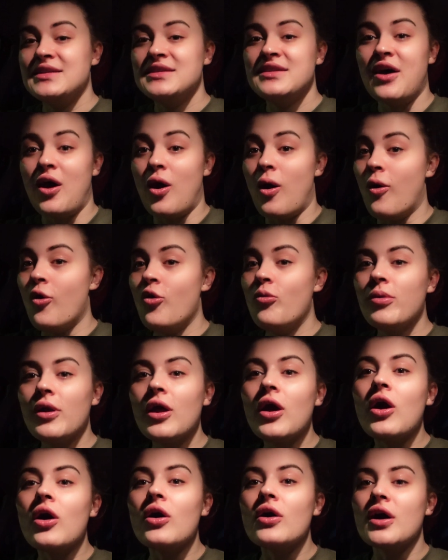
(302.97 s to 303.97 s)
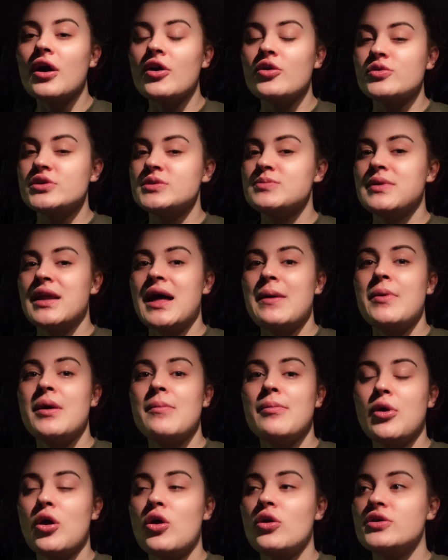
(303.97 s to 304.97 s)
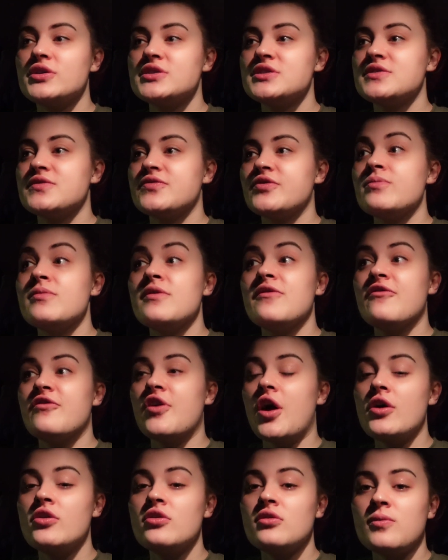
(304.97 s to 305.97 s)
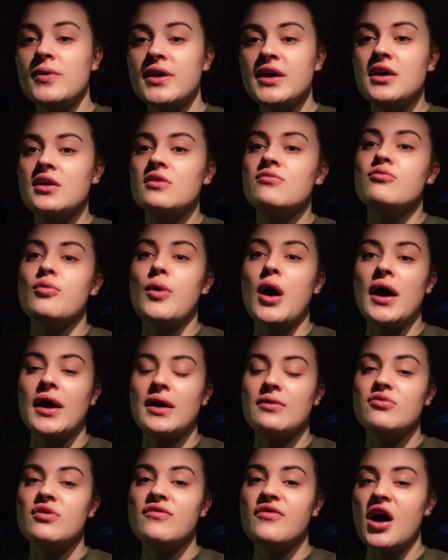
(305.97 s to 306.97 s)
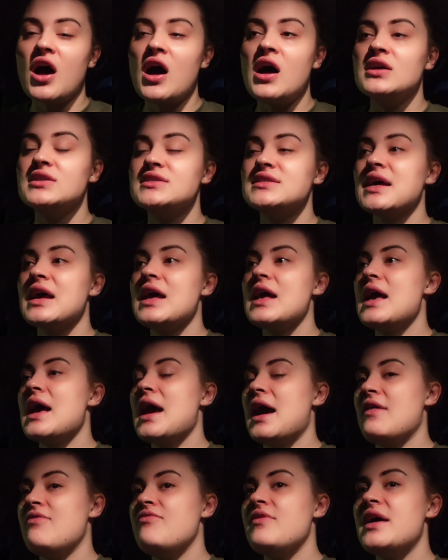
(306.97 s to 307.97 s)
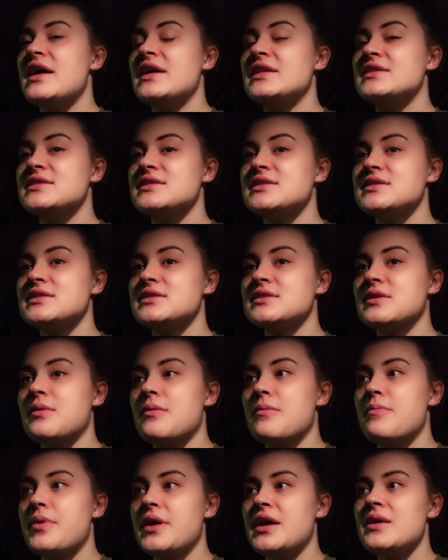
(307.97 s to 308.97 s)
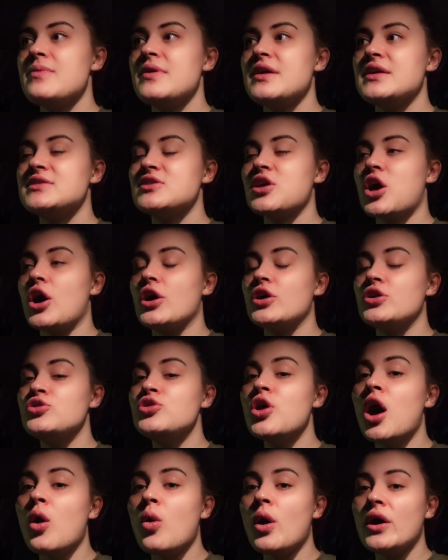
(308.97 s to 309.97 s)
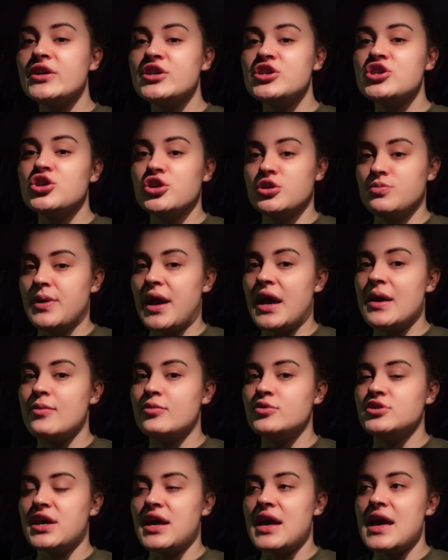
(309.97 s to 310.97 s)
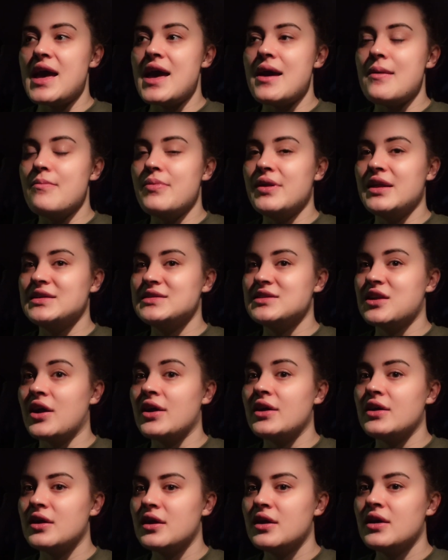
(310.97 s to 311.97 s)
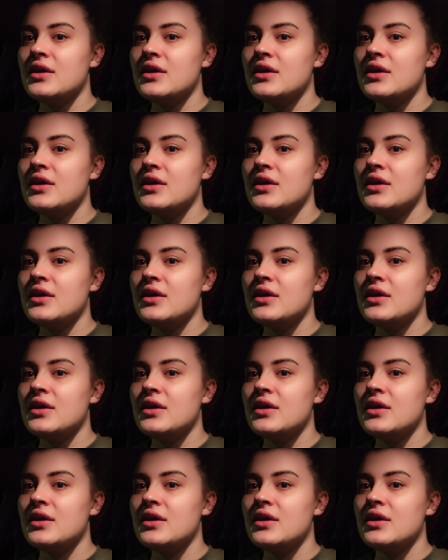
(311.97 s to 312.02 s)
the whole block. I always plan my blocks from the final week and work in reverse. And it's PBs that I know I should be able to hit, but it's like